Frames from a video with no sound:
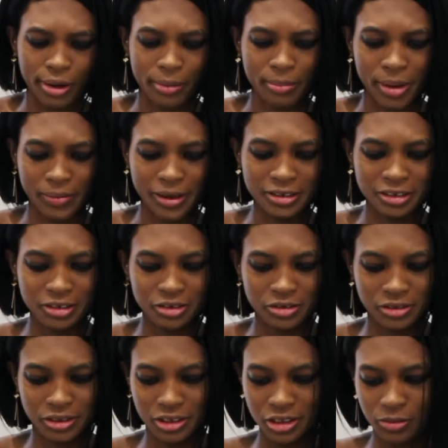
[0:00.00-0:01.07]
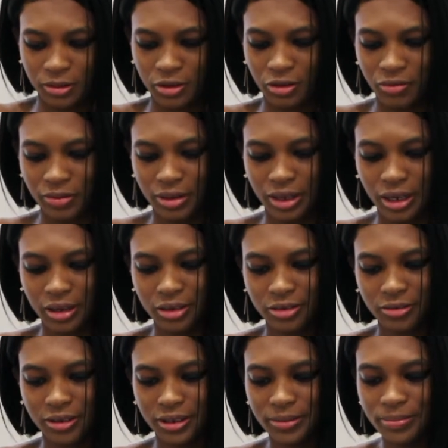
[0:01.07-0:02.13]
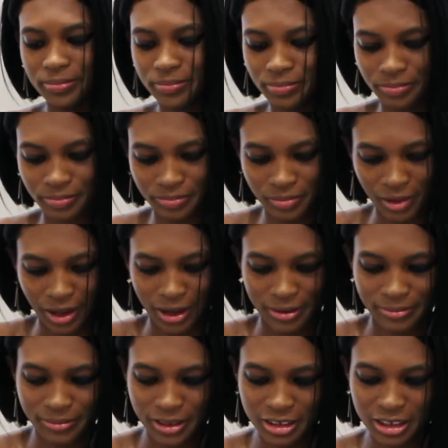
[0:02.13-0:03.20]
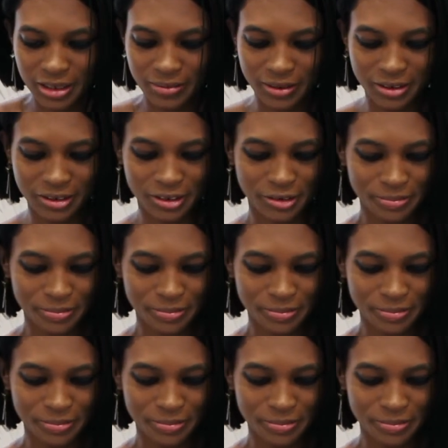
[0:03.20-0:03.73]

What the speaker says: Maybe I should have used this one over the other one. Yeah, that's what I'm gonna do.